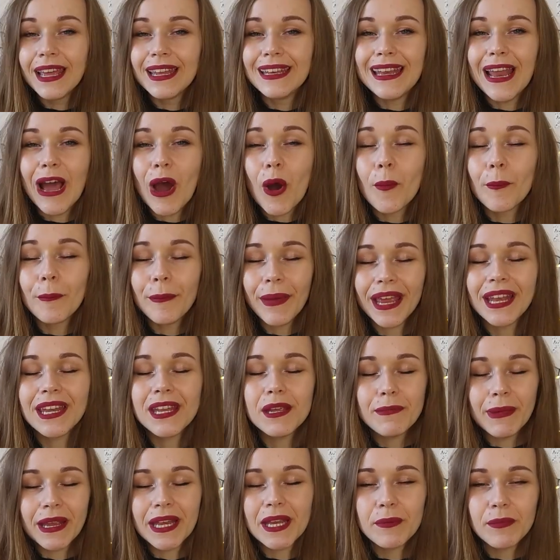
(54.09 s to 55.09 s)
Now,
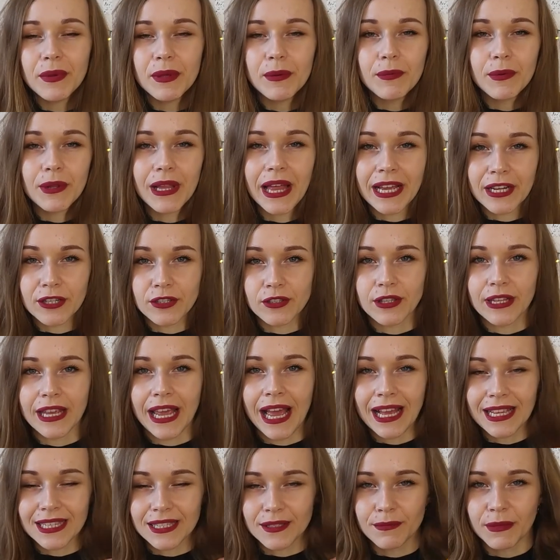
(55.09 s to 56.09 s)
many, many people actually
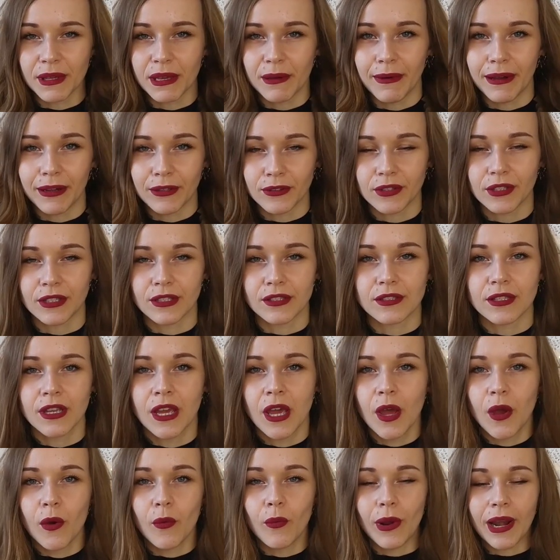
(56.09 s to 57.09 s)
asked me about this.
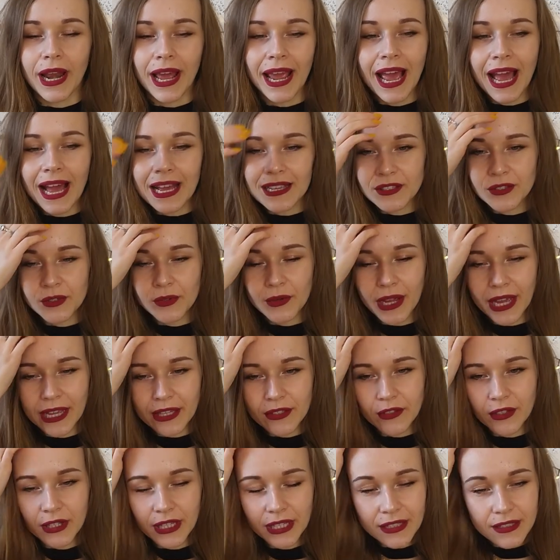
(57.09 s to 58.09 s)
When I asked you
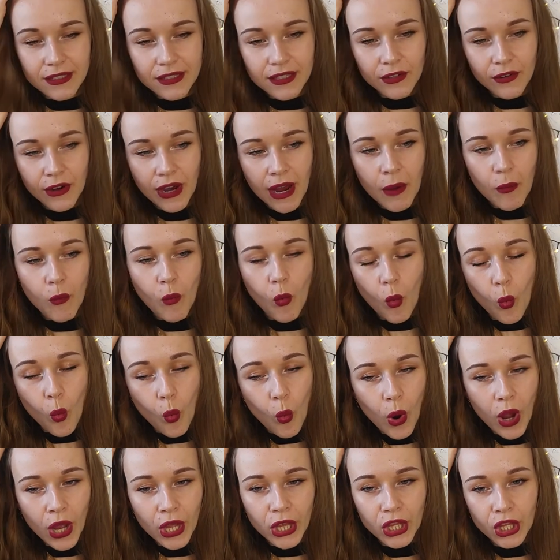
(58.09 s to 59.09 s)
guys on Instagram
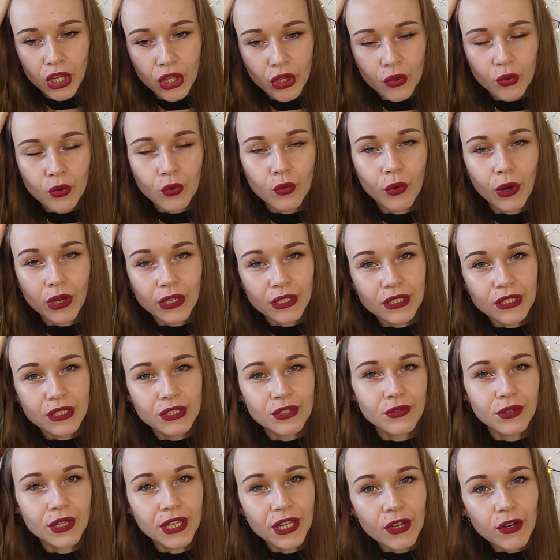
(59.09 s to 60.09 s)
what you wanted
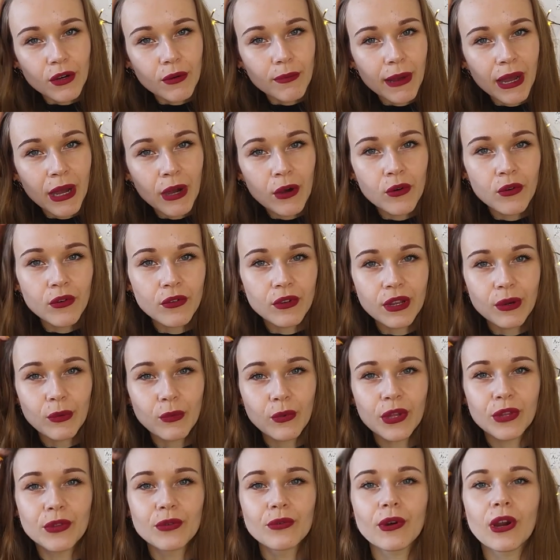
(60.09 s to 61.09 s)
to hear about
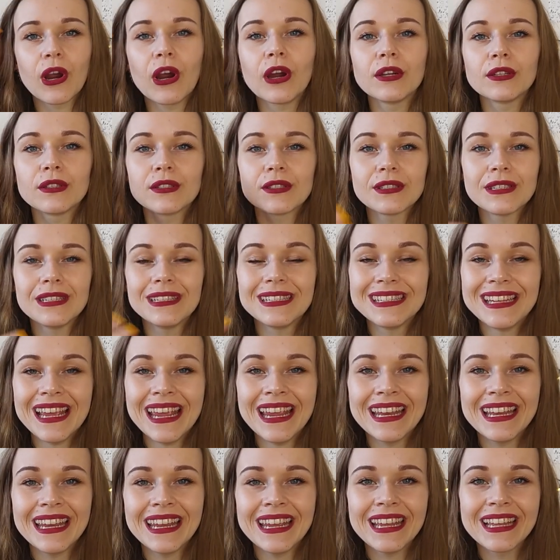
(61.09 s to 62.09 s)
with regards to
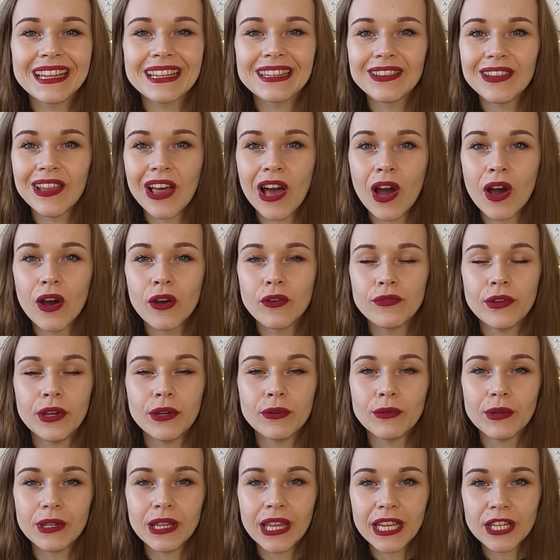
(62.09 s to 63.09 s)
dating, love,
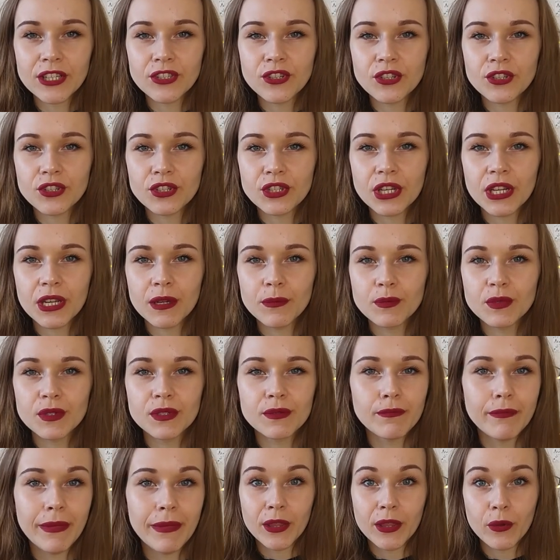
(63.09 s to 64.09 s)
and
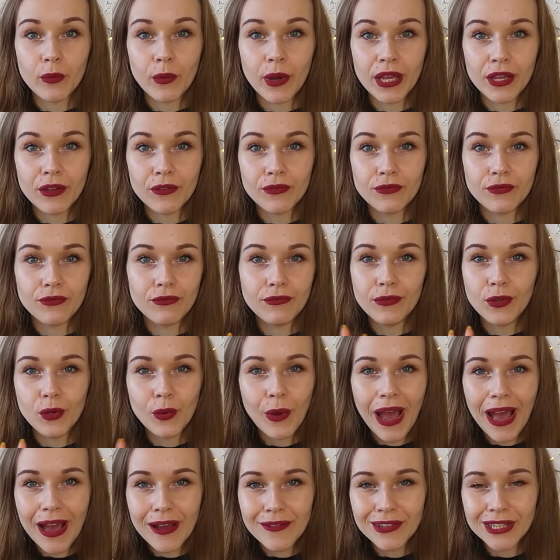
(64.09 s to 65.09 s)
relationships, the way, if you
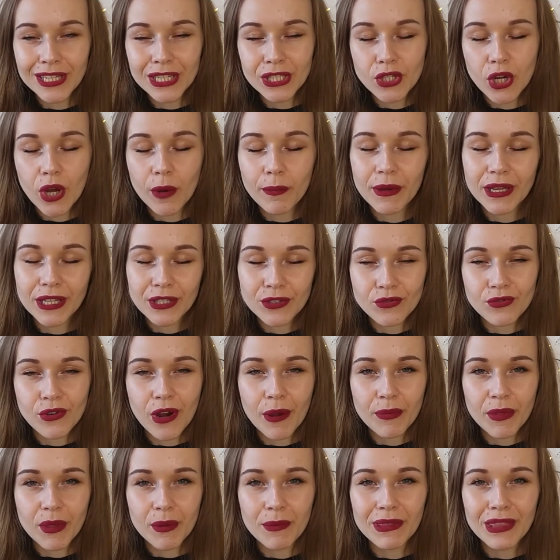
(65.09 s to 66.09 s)
have any topics,
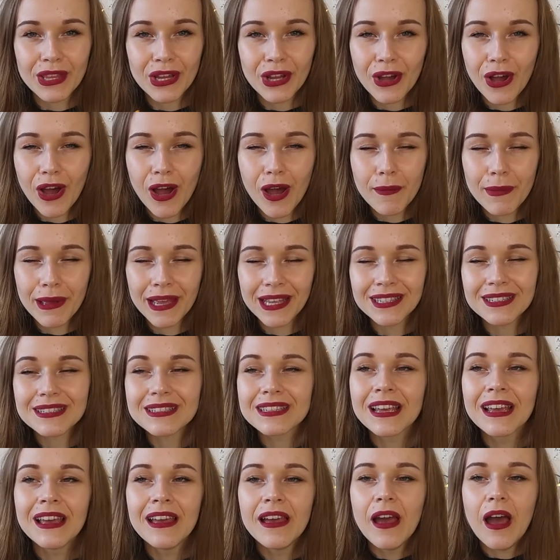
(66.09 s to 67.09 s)
drop them in the comments.